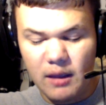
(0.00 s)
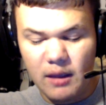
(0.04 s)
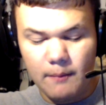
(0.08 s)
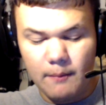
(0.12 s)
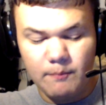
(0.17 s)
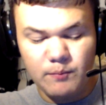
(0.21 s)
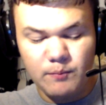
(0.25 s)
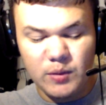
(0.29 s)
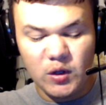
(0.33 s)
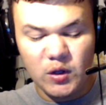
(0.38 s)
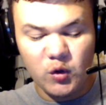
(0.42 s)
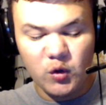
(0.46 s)

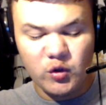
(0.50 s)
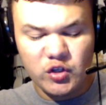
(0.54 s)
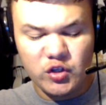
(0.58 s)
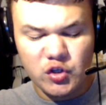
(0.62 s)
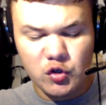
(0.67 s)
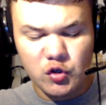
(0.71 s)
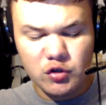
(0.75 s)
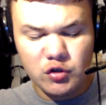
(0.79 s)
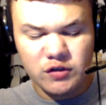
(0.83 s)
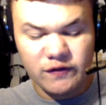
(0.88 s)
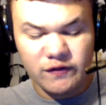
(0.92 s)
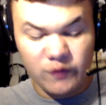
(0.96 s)
Build
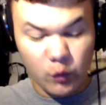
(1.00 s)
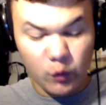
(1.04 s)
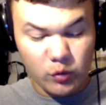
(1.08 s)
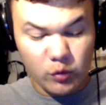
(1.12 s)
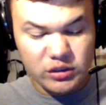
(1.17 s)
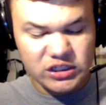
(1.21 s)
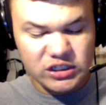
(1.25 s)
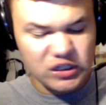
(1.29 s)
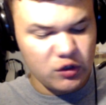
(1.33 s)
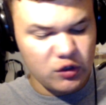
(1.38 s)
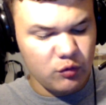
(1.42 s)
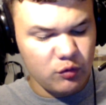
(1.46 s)
huge
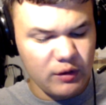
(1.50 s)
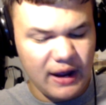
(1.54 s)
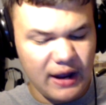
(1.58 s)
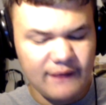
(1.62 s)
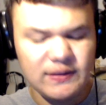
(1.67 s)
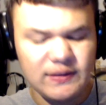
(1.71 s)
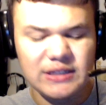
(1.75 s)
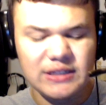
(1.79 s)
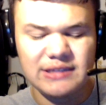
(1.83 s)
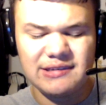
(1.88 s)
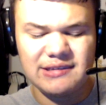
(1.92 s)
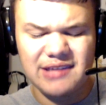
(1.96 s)
forts,
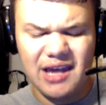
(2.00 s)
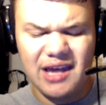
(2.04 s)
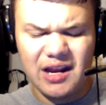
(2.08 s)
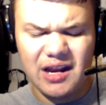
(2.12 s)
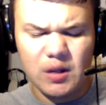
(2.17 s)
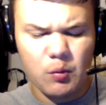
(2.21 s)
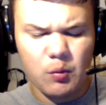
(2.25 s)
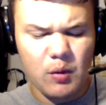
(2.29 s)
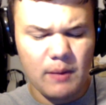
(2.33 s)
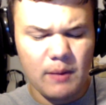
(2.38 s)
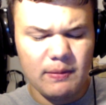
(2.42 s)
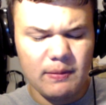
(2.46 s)
craft
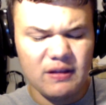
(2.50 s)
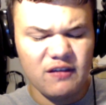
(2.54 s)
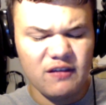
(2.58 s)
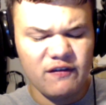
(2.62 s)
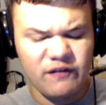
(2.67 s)
exotic weapons,